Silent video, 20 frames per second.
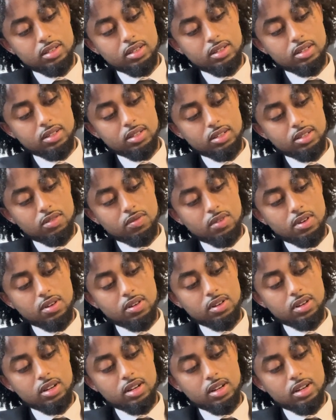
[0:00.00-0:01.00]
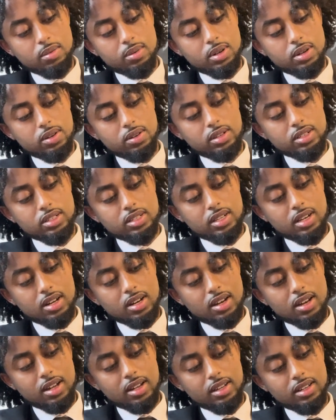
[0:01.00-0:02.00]
Mm -hmm. If I were to let him go, he just kind
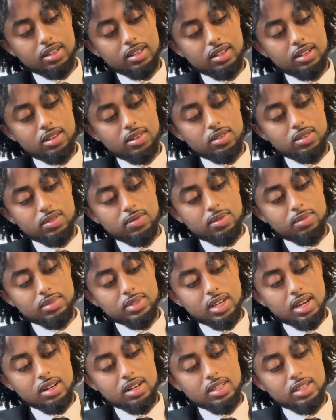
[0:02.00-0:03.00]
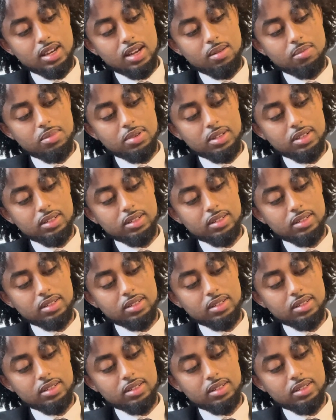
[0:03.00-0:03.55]
of like goes from side to side, but